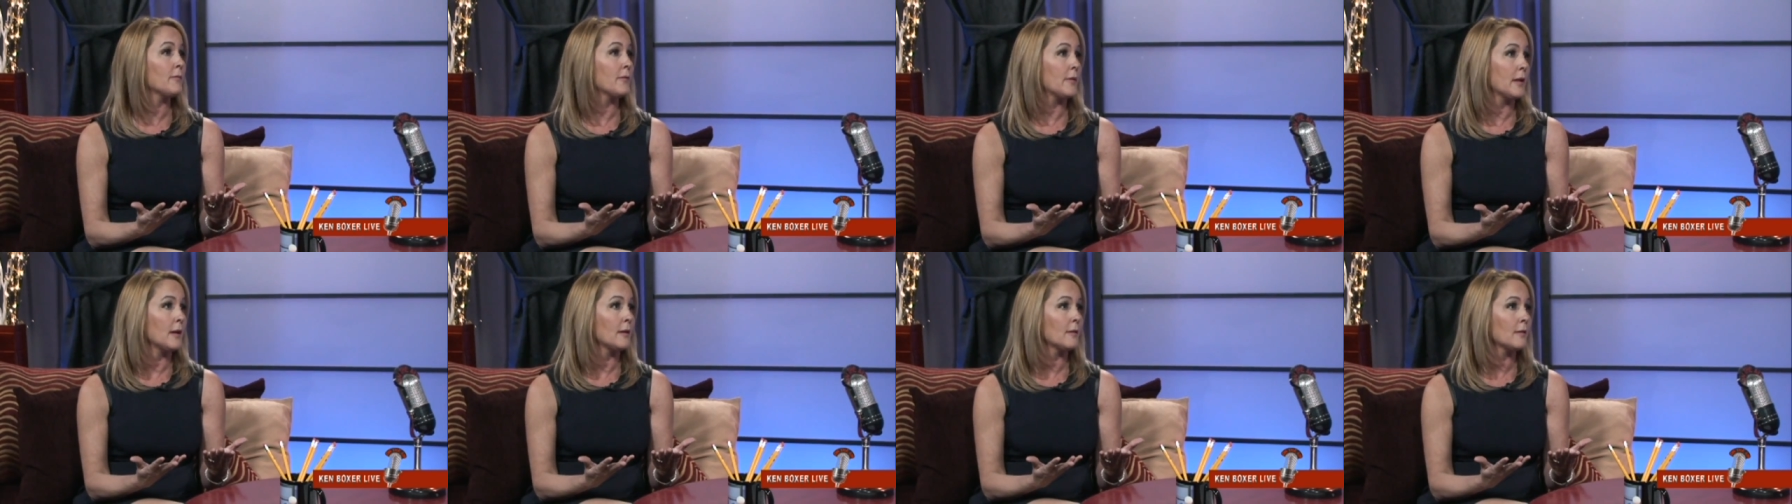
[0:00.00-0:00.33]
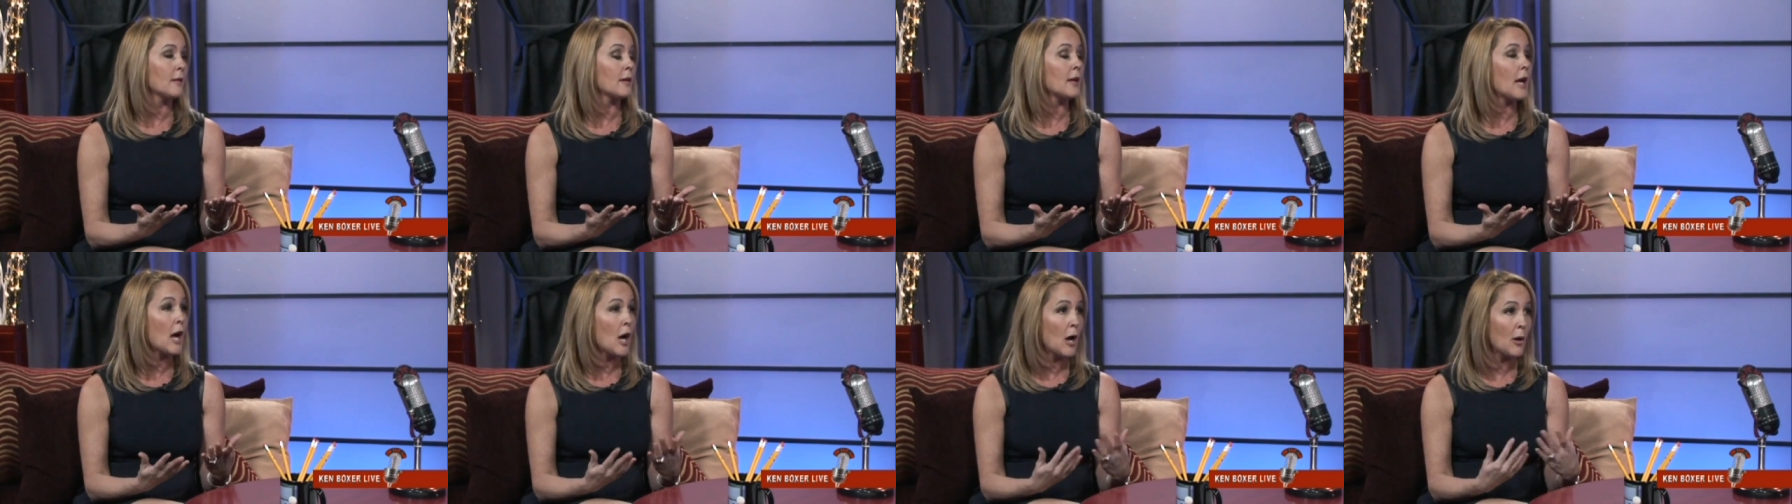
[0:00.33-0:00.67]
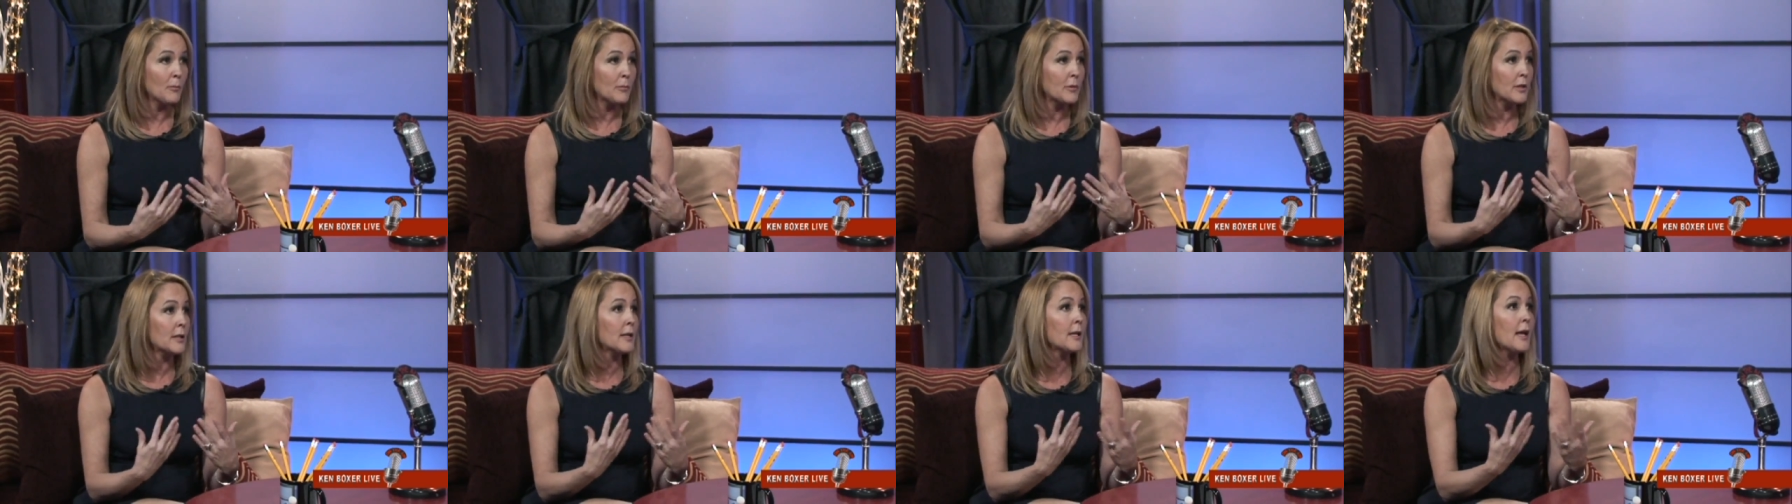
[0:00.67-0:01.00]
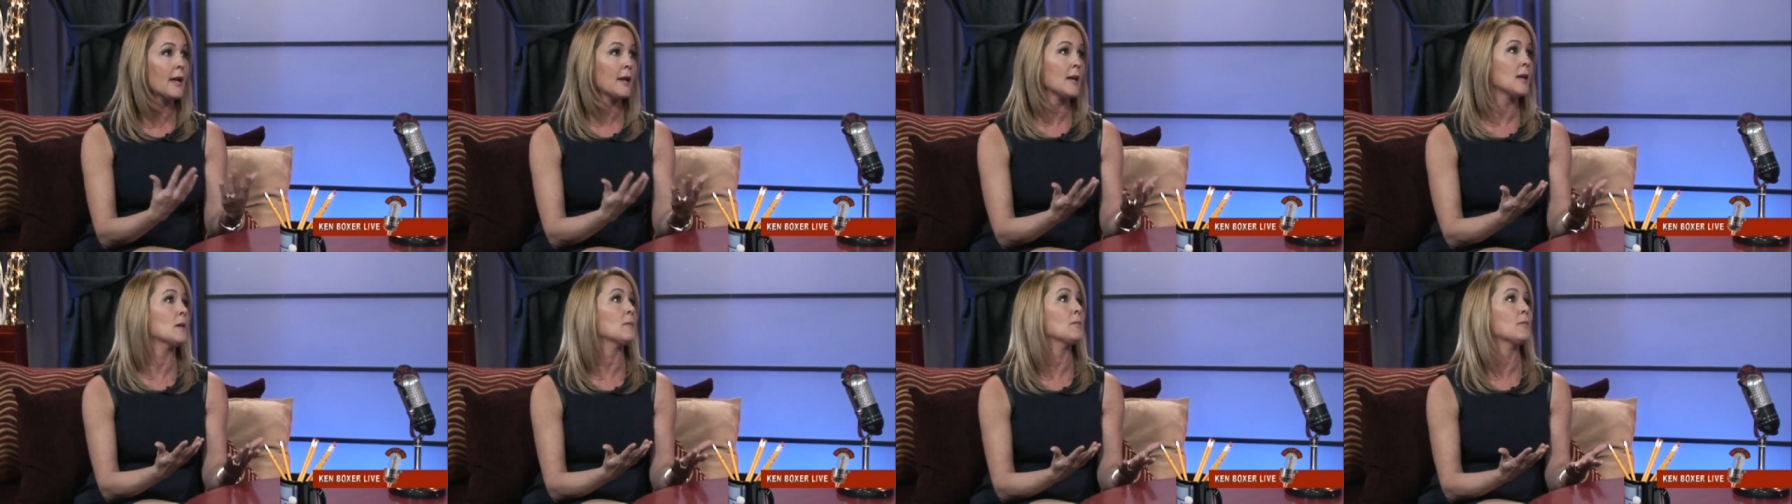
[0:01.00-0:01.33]
things that helped
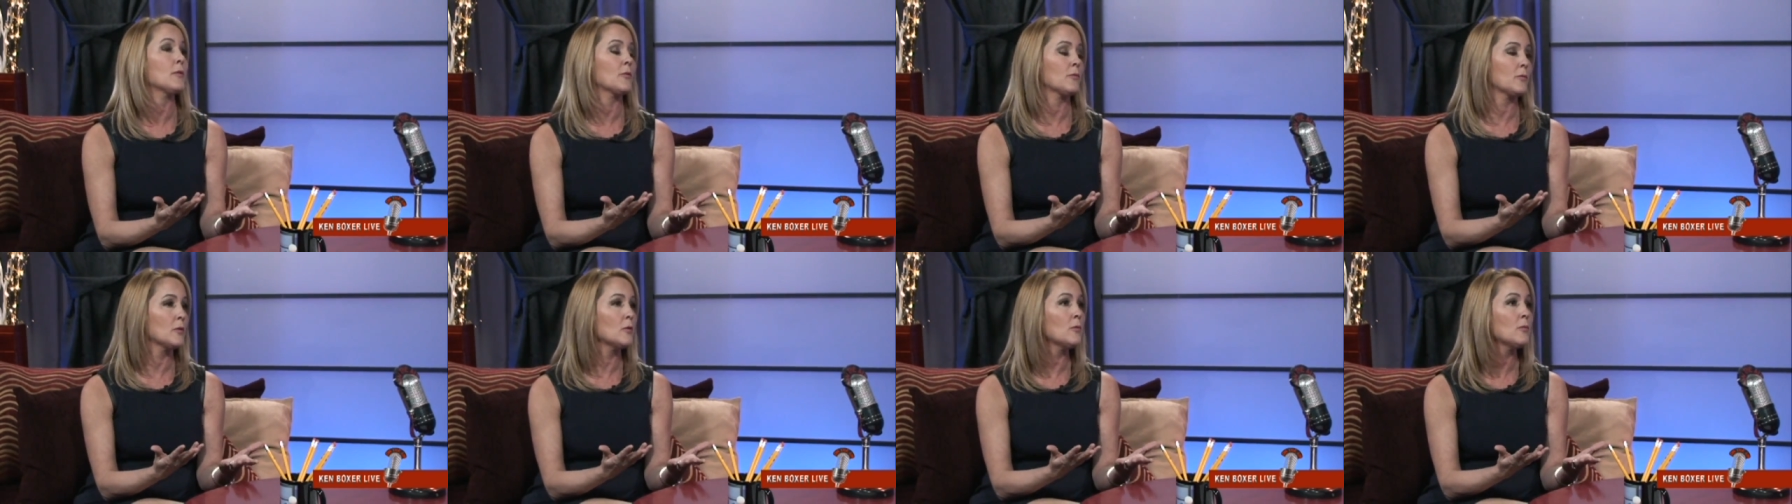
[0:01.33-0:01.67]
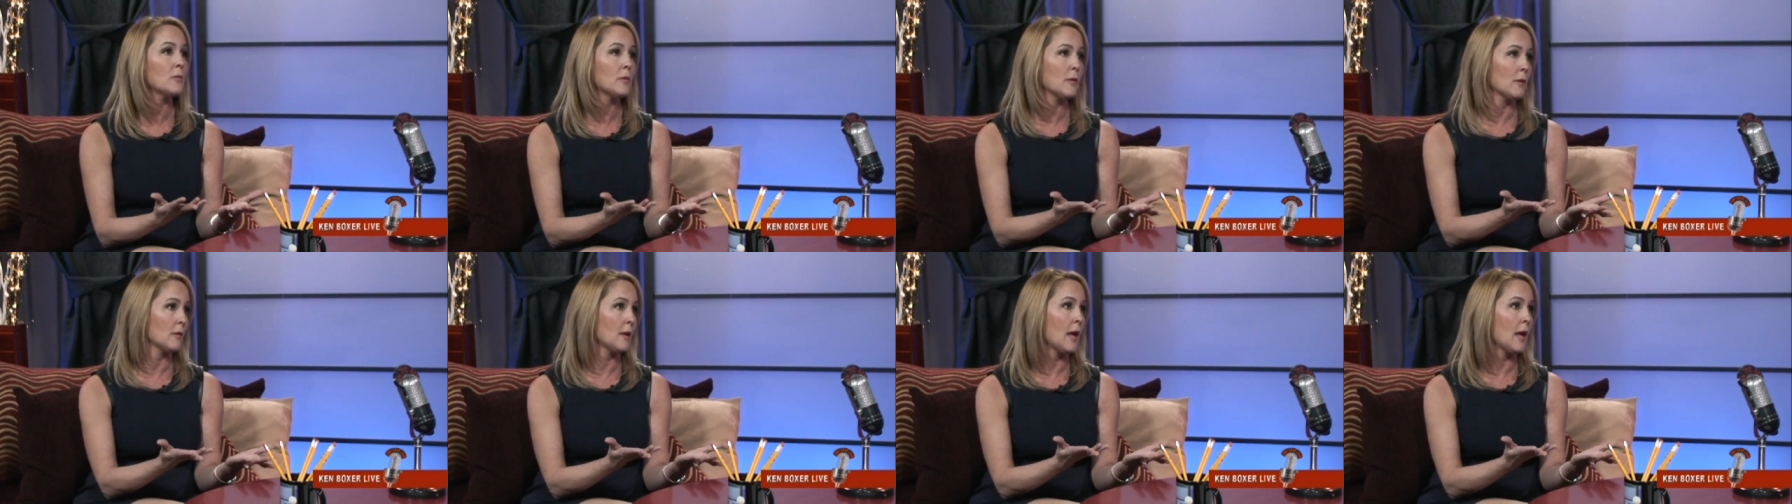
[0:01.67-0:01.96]
get him through the